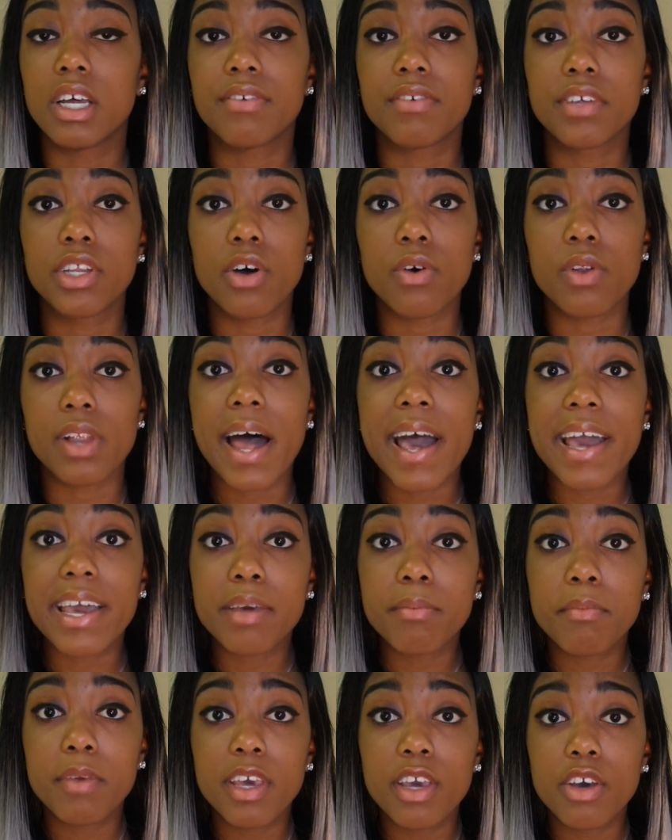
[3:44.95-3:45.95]
if it don't
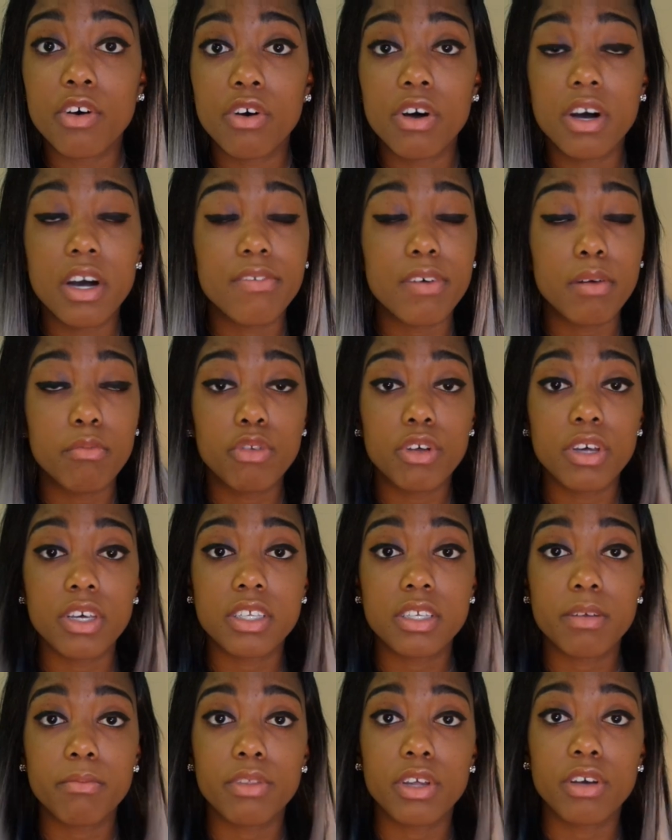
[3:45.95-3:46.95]
like me or if I'm
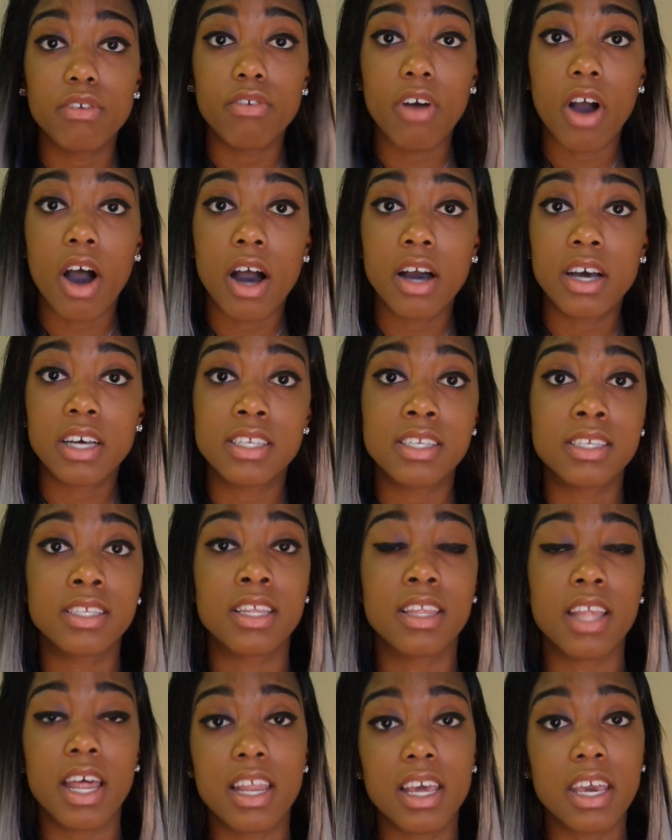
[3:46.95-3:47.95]
doing something wrong, because it's
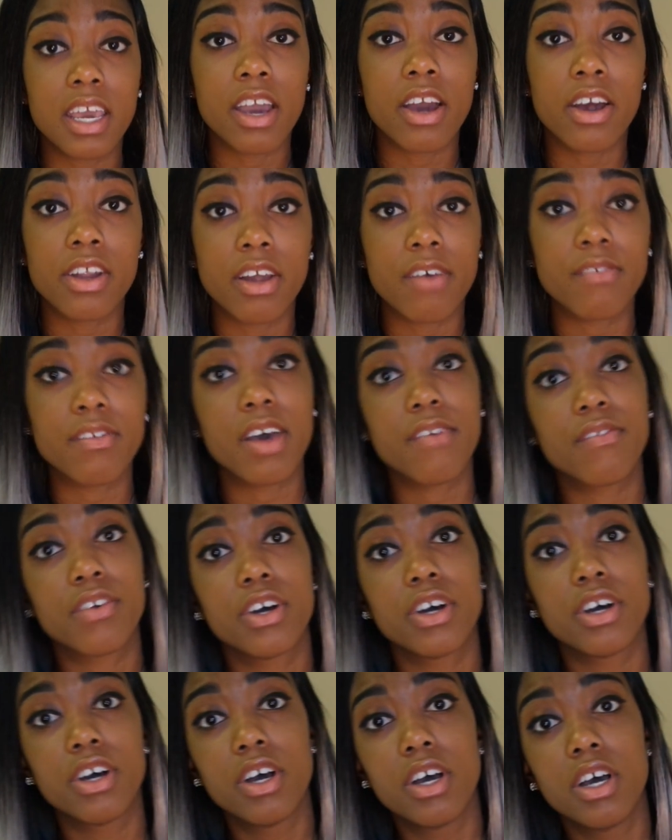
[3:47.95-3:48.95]
synthetic hair and I've
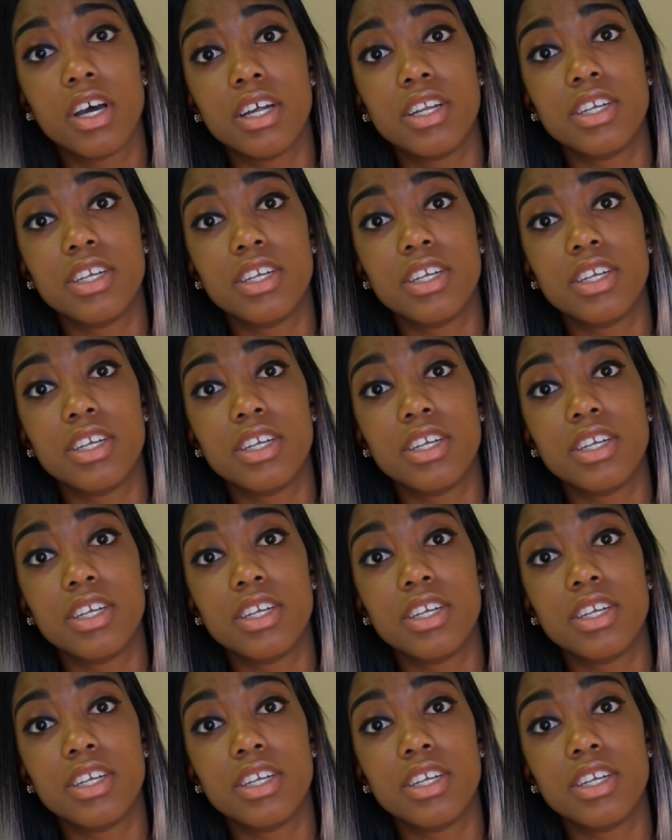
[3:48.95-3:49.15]
never